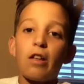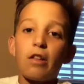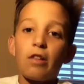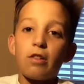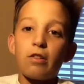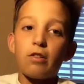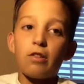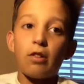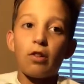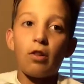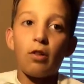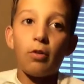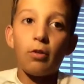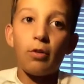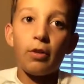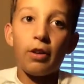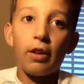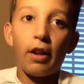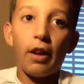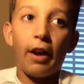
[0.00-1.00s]

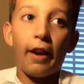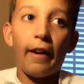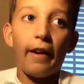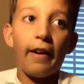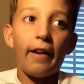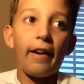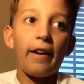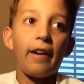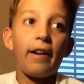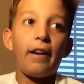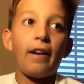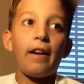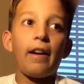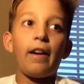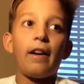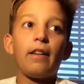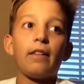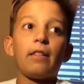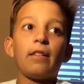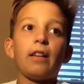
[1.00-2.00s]
So yeah,
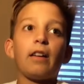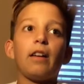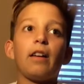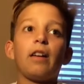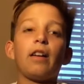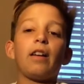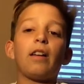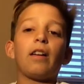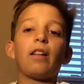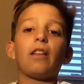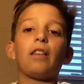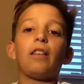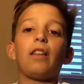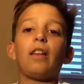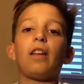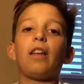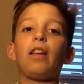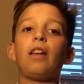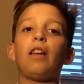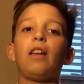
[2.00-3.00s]
and
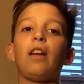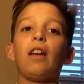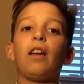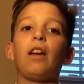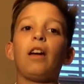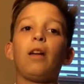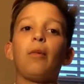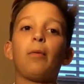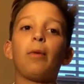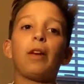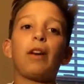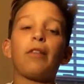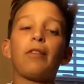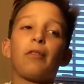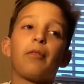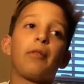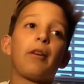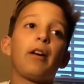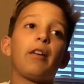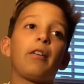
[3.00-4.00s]
then we
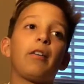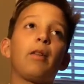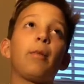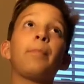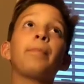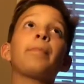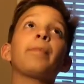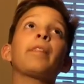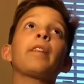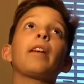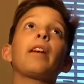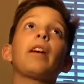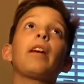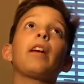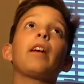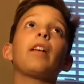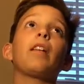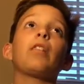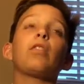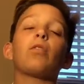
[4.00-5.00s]
never found him.
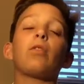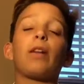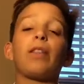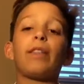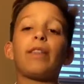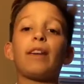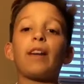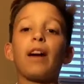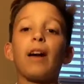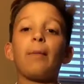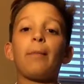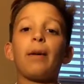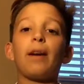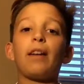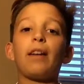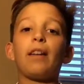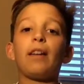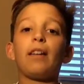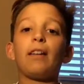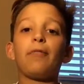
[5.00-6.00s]
So I think I
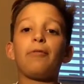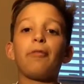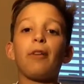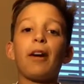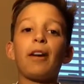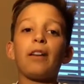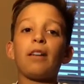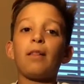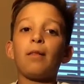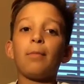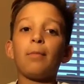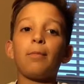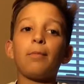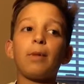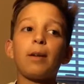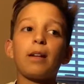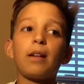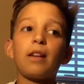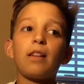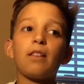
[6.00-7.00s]
might find him
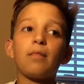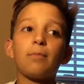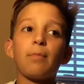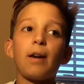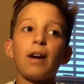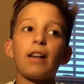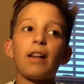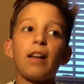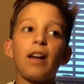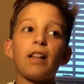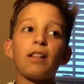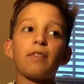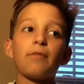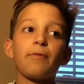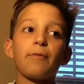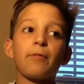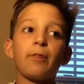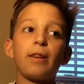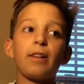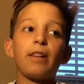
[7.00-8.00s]
because my dad's
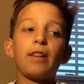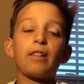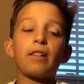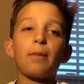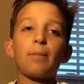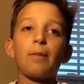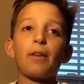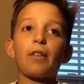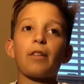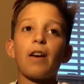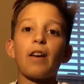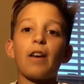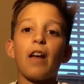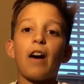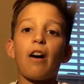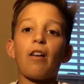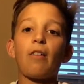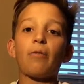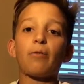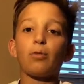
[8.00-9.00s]
friend is up there right
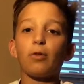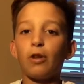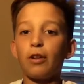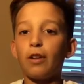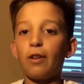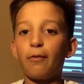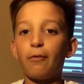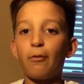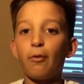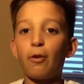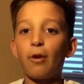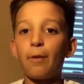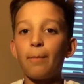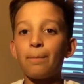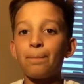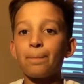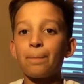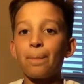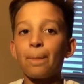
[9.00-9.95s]
now looking for him.